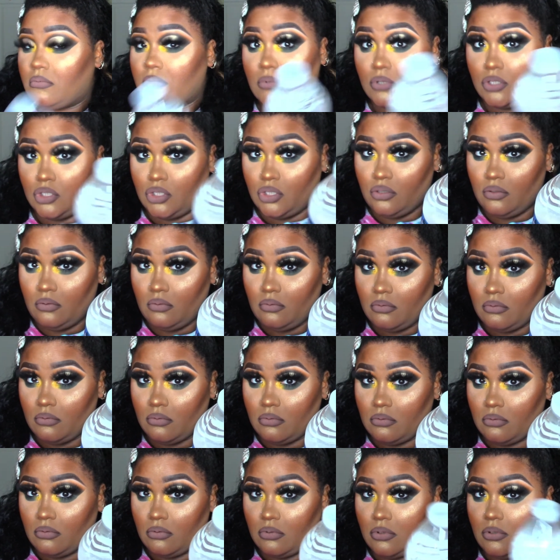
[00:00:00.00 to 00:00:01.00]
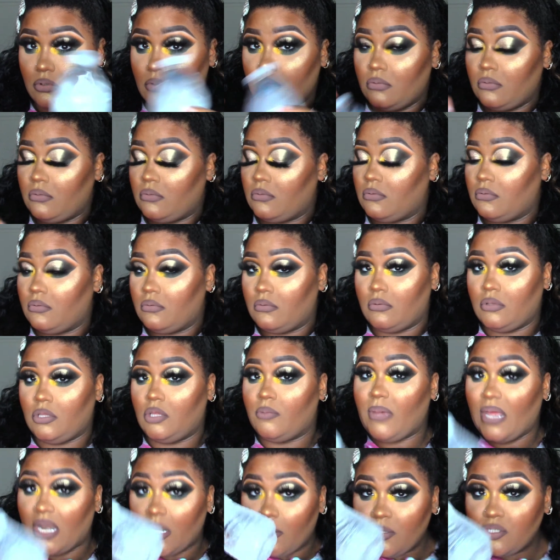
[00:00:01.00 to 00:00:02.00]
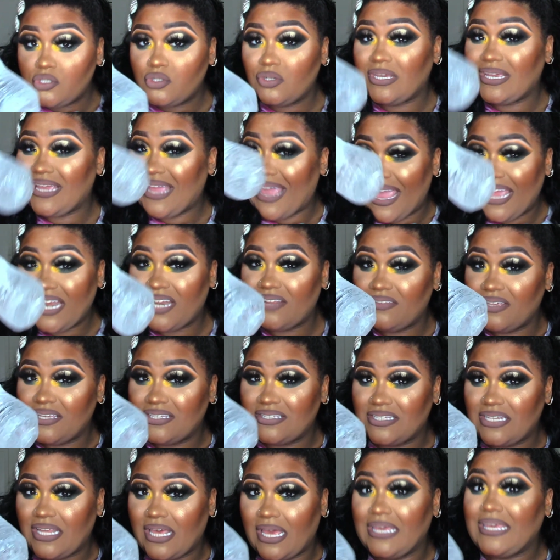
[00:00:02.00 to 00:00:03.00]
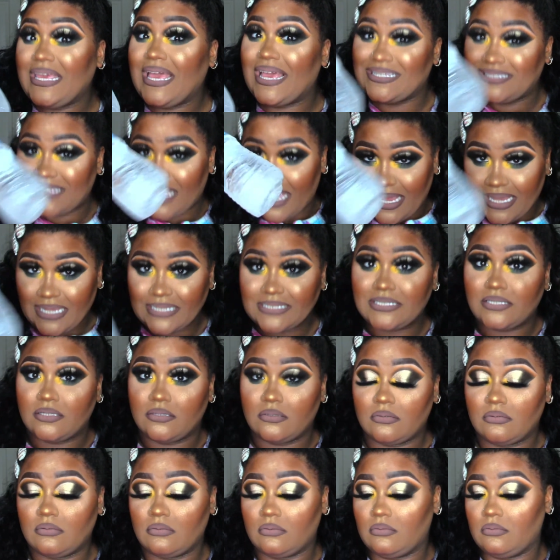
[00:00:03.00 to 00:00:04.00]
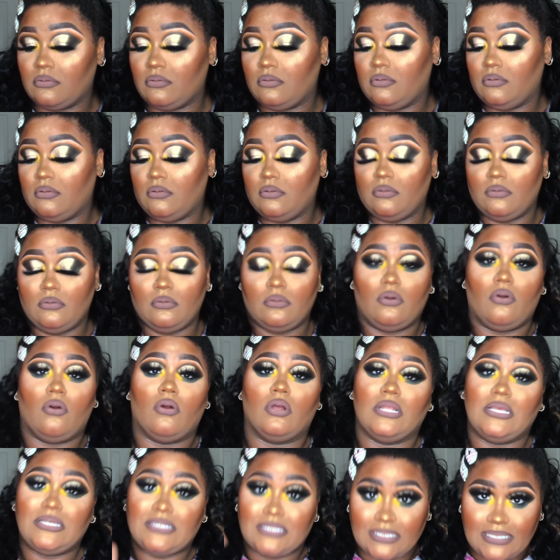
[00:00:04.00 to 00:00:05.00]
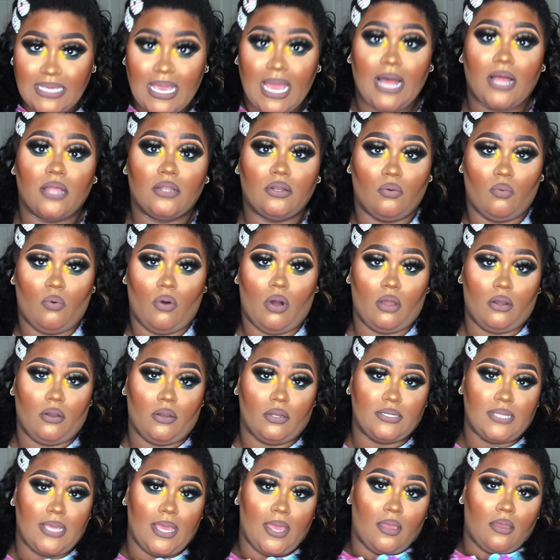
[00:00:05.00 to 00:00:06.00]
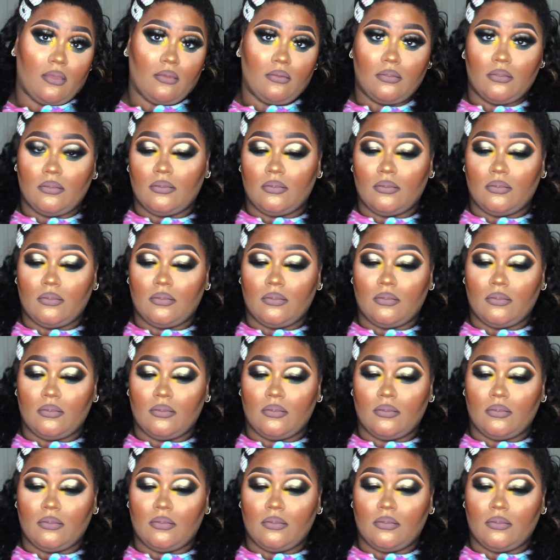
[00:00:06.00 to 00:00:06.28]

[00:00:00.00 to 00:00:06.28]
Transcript: You better be drinking 8 of these a day. Yes, 8, or at least a gallon of water a day.